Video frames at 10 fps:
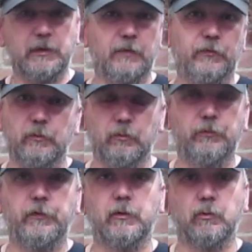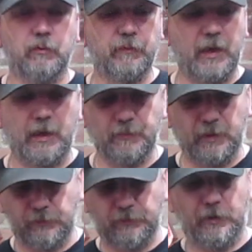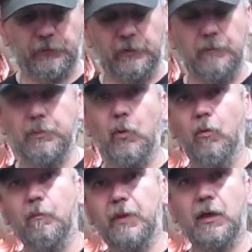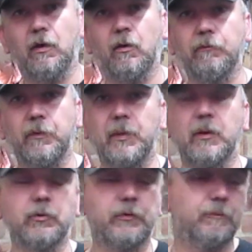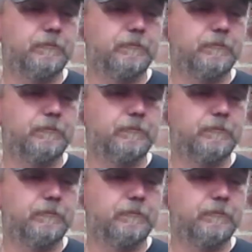yes, you will see all of that. That's an important part of the build.